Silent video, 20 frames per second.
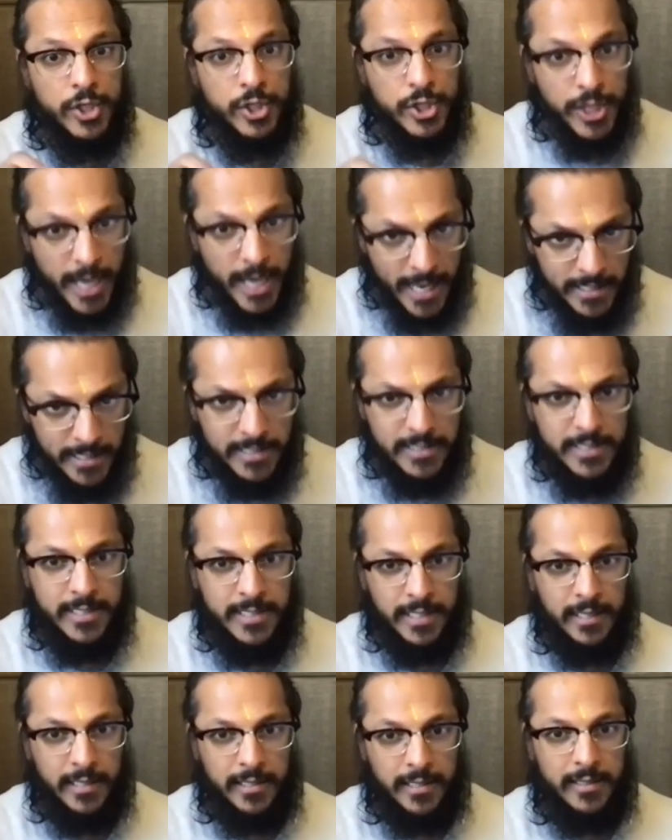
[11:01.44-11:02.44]

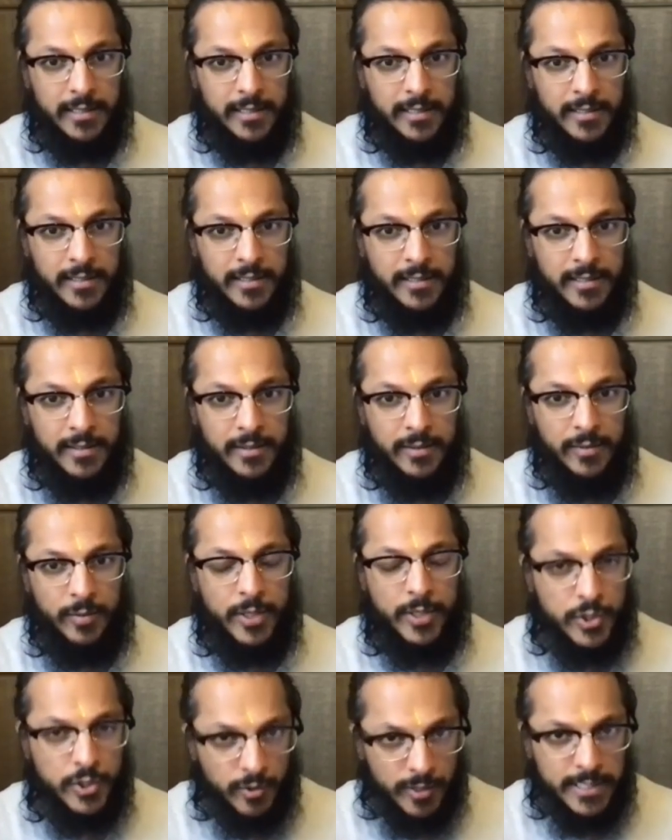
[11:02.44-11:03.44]
Chanting.
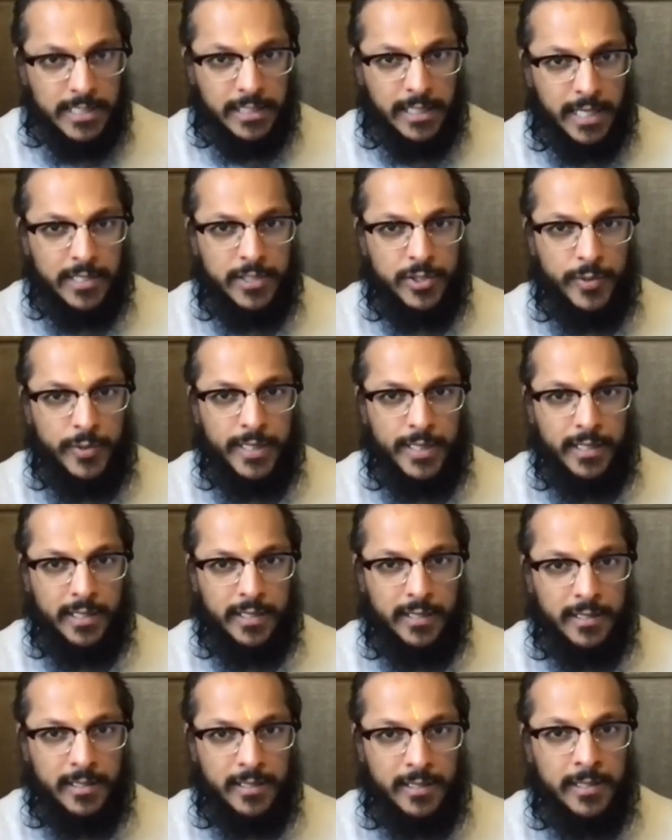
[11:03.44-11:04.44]
What is your intellect doing?
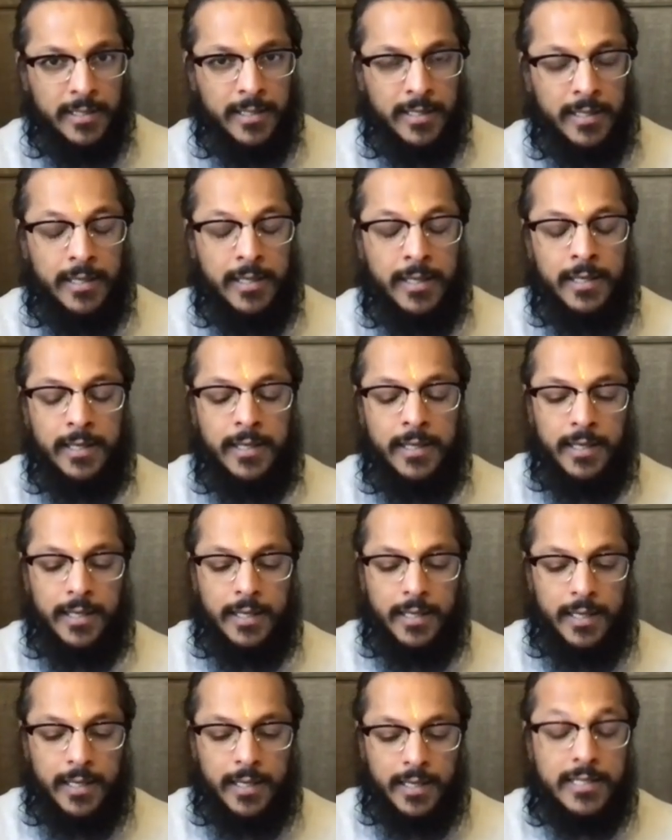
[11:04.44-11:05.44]

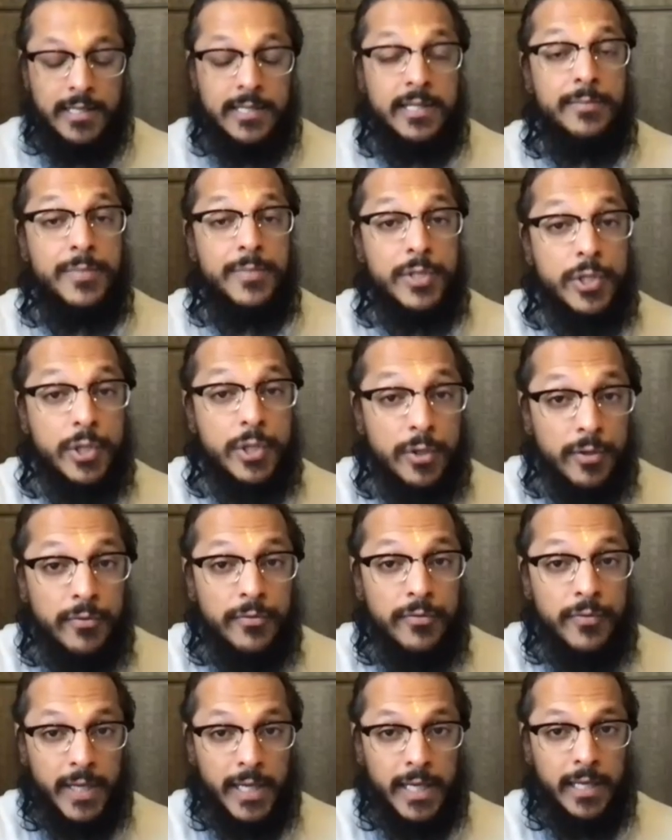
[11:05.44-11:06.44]
It is
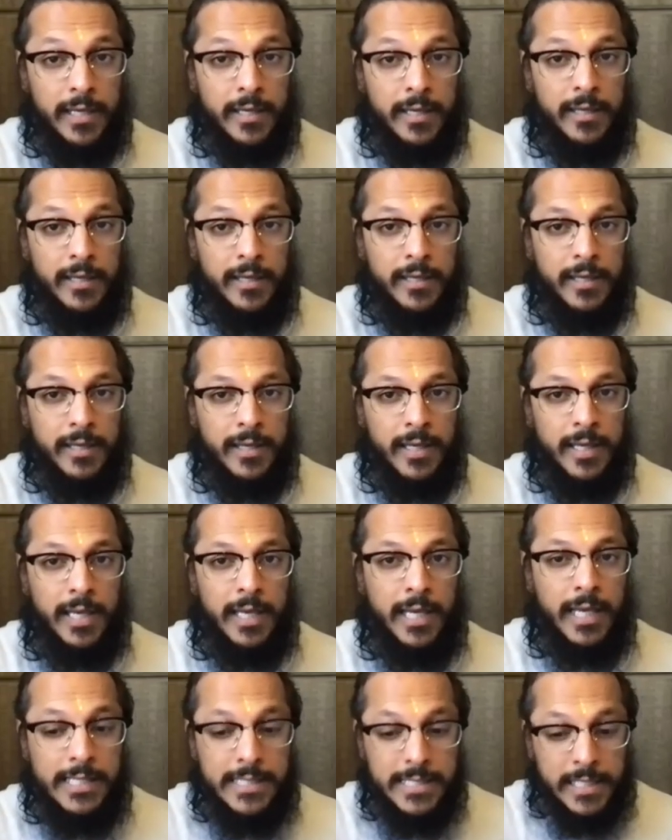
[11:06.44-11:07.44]
observing,
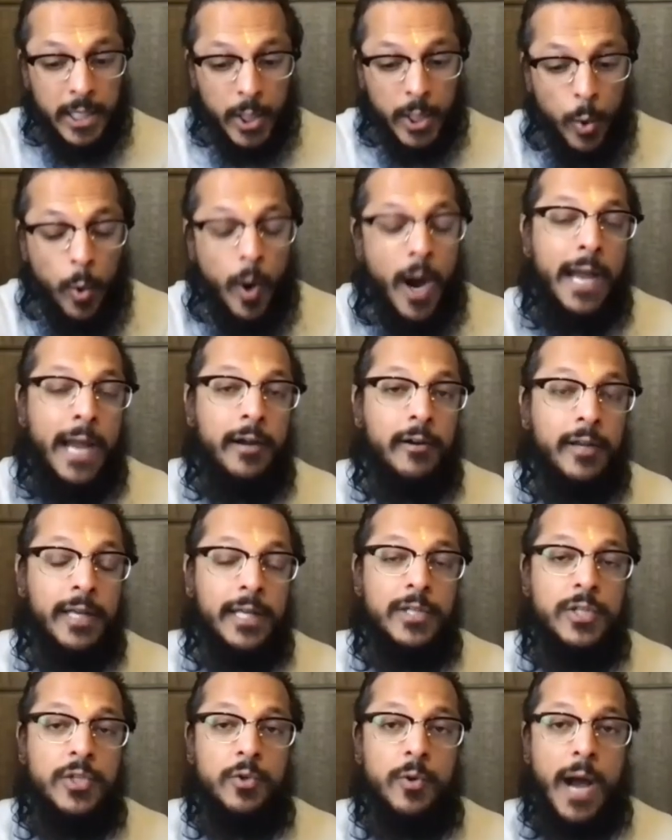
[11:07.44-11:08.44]
it's inquiring
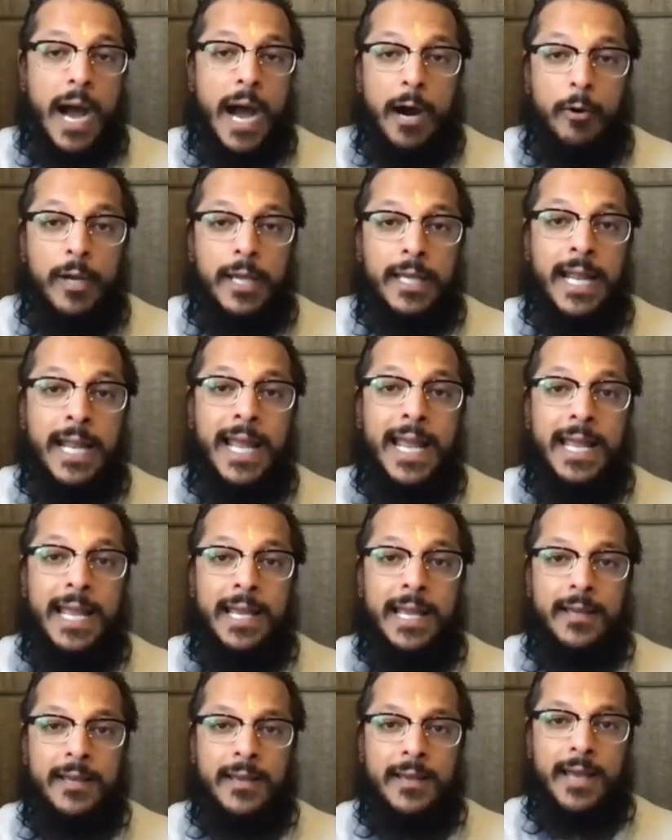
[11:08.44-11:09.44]
into how can I
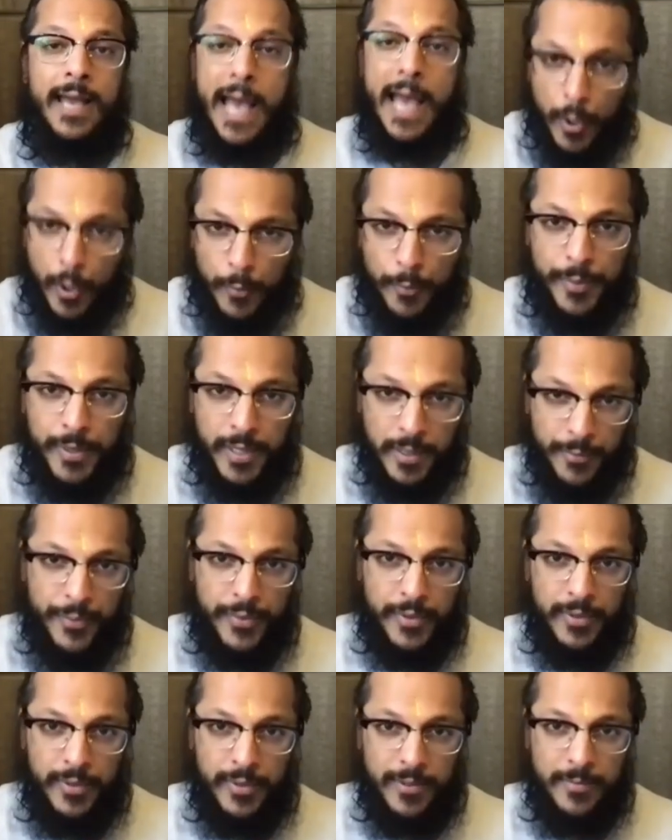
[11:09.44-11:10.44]
help people?